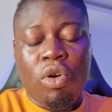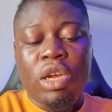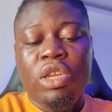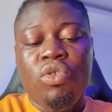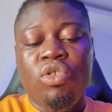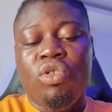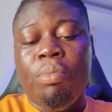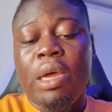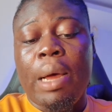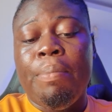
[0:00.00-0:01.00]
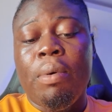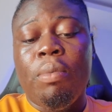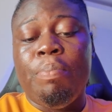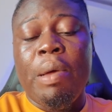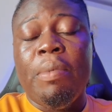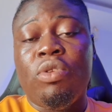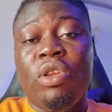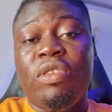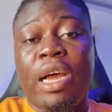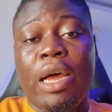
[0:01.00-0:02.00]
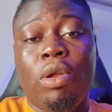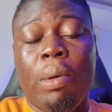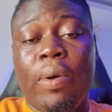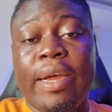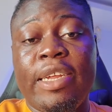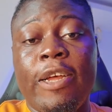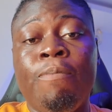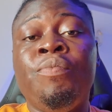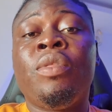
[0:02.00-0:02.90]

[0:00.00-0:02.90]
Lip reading: So all you need to do is to make a payment to this account number right here